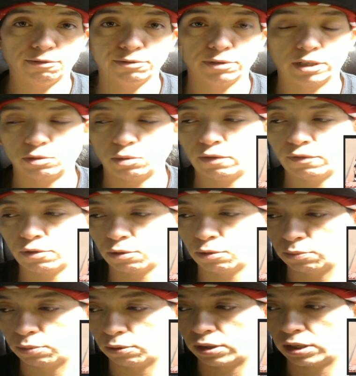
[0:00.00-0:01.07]
12-year-old
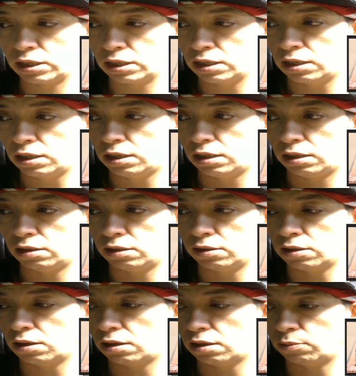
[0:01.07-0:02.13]
boy
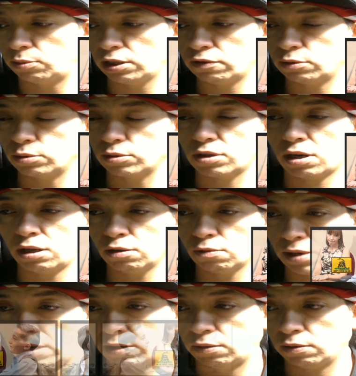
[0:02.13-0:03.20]
in, I believe it was
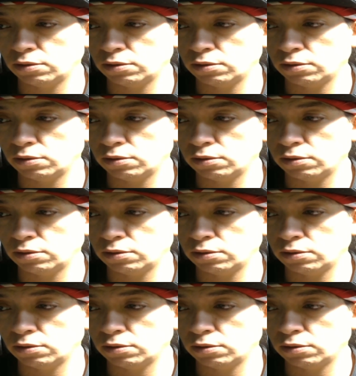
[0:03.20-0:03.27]
Colorado.